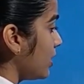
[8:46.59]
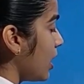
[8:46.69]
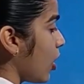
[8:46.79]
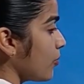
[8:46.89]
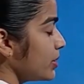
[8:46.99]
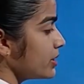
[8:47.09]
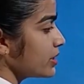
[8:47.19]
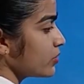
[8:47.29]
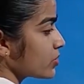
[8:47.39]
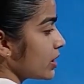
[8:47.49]
How many
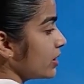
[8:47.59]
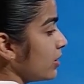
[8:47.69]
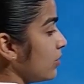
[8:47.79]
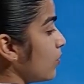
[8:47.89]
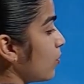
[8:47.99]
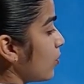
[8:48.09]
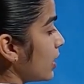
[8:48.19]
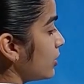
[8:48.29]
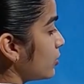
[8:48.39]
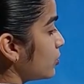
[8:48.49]
zeros are there?
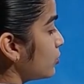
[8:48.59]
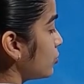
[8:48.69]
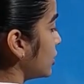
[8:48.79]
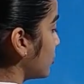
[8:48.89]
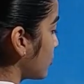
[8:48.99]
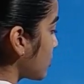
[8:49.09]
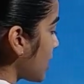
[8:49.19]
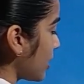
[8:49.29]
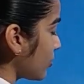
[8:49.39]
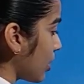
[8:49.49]
1, 2, 3. So
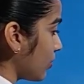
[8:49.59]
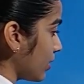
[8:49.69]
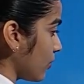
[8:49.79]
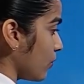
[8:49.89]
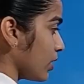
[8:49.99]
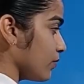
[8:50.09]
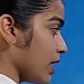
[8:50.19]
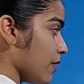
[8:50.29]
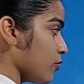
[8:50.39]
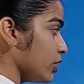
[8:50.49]
start your counting. 1, we
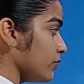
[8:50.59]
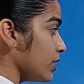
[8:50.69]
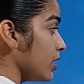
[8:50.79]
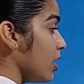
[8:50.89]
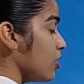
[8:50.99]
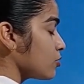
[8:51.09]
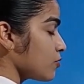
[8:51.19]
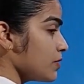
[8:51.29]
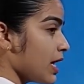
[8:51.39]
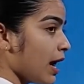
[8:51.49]
have only 1, so
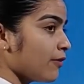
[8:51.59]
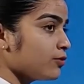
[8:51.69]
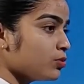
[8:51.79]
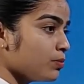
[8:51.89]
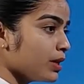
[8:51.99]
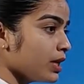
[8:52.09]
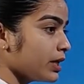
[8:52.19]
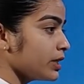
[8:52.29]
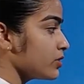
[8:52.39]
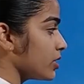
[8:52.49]
we have to make
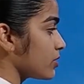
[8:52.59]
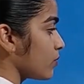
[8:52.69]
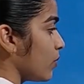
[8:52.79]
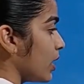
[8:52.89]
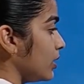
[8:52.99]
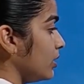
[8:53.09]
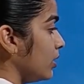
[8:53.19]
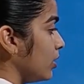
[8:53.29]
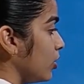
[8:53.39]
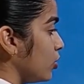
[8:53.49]
digits 1,
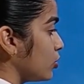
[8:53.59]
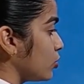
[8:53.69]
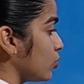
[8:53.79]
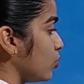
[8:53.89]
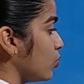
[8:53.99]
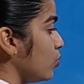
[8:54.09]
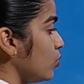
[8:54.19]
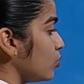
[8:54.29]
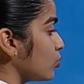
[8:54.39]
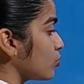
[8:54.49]
2,
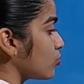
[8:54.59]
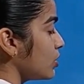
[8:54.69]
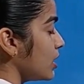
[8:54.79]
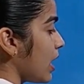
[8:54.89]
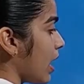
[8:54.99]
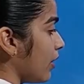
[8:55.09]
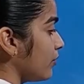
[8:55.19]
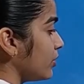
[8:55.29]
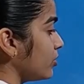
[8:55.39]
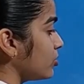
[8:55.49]
3.
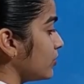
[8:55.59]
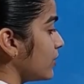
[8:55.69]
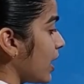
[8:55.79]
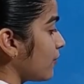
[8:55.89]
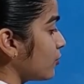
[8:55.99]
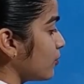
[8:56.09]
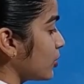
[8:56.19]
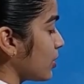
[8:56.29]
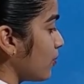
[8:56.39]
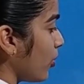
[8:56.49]
After 3 we have to put
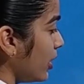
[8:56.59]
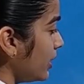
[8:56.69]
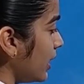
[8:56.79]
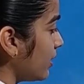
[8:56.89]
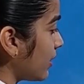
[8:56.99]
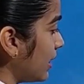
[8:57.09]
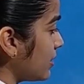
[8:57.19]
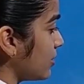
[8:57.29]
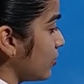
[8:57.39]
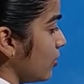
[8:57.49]
a point and write
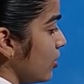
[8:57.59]
0.